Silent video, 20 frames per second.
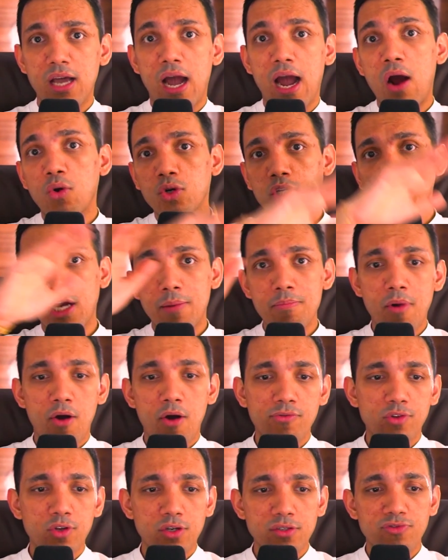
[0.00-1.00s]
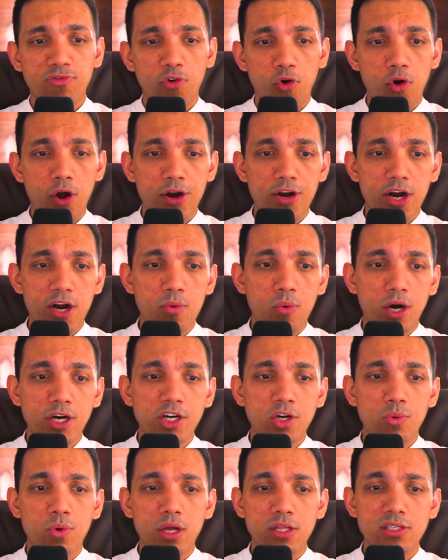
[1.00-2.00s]
outcome of those 400
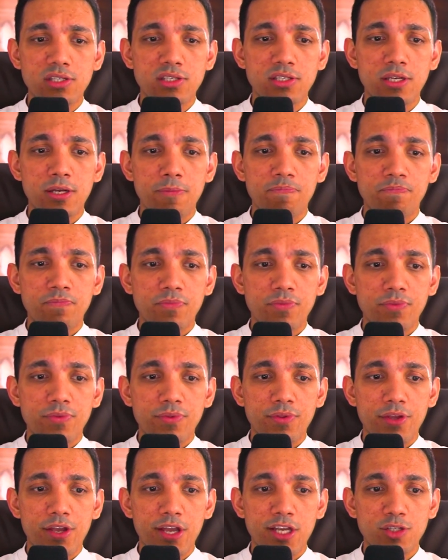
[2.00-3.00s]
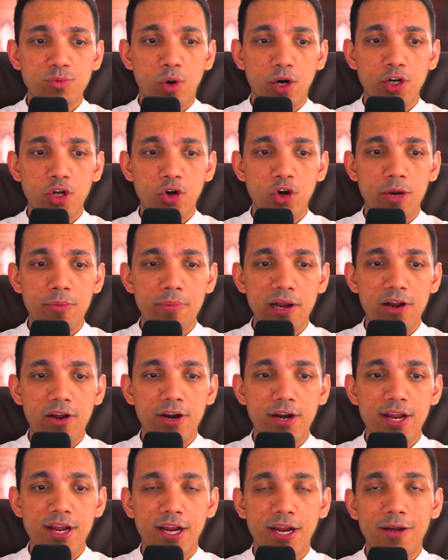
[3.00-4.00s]
one-to-ones is what you're going to be
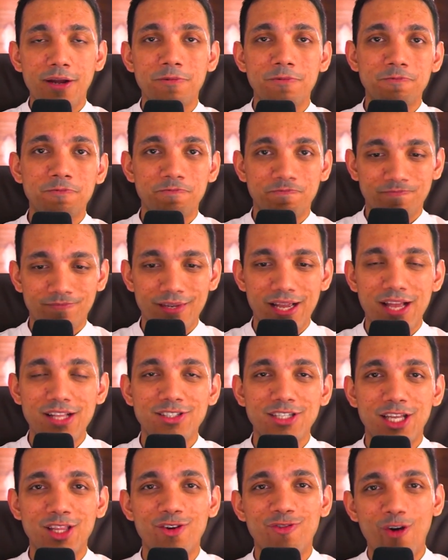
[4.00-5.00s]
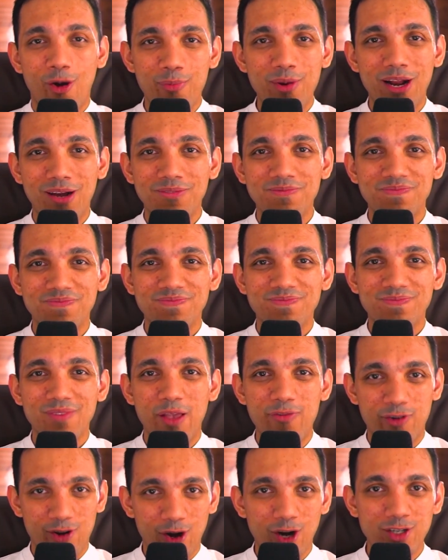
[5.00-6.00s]
learning inside the formula. If
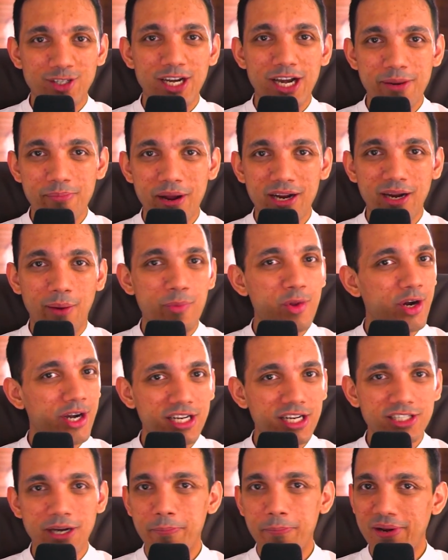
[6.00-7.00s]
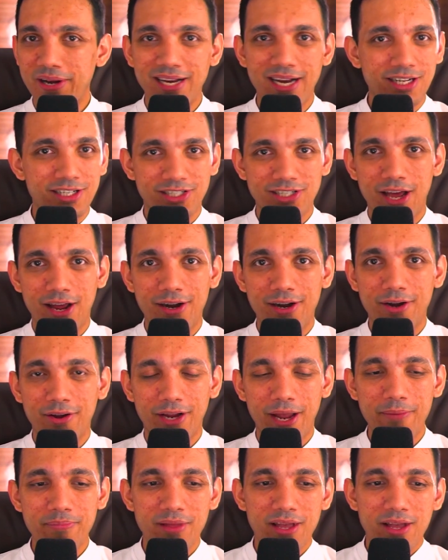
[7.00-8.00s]
you're not yet in my community, jump in, get started.
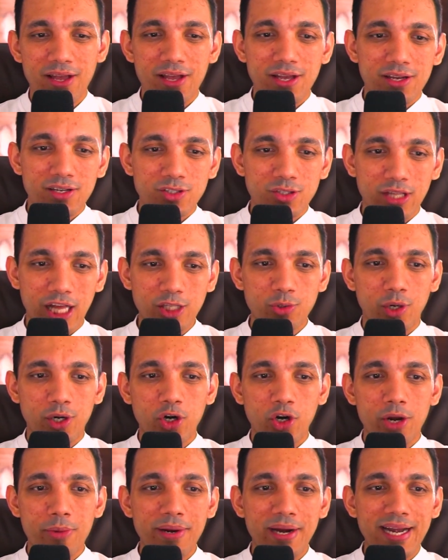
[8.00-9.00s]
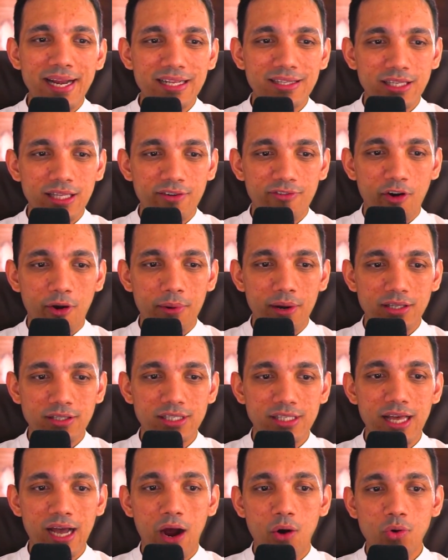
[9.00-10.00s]
Okay. So that's what you're going to be getting inside the formula. See,
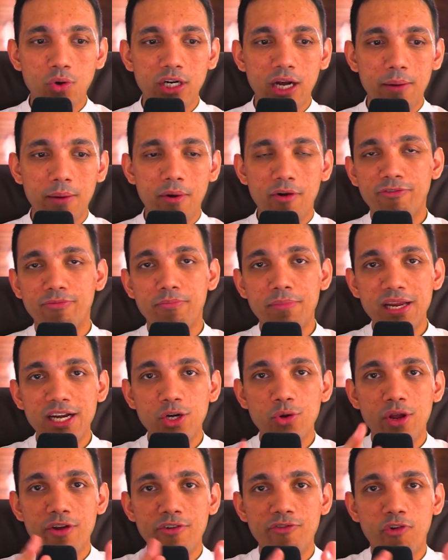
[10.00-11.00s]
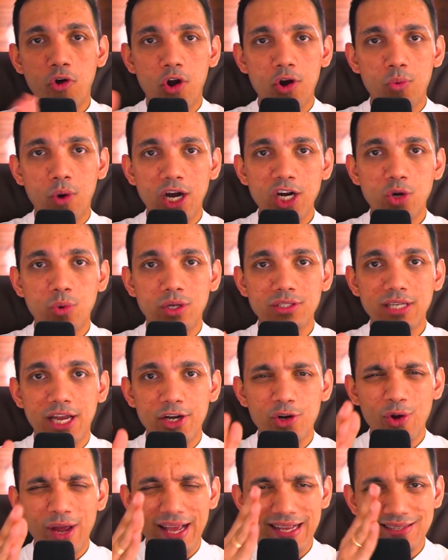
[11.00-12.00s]
the outcome of me doing 400 one-to-ones, I
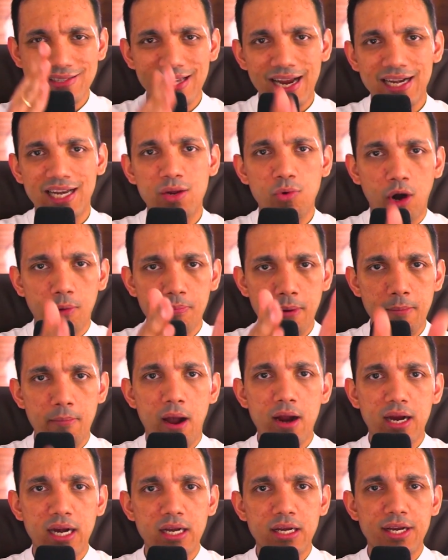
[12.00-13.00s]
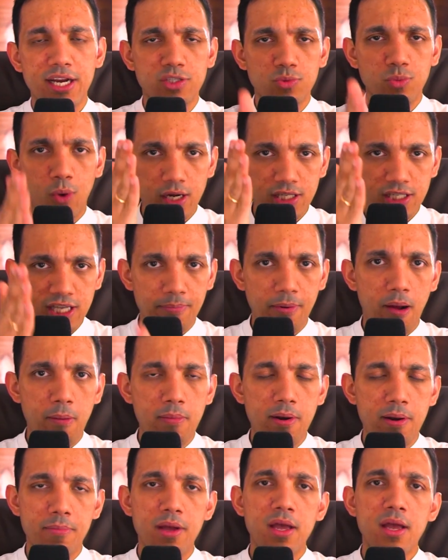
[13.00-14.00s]
know exactly what my market needs, what is their problem,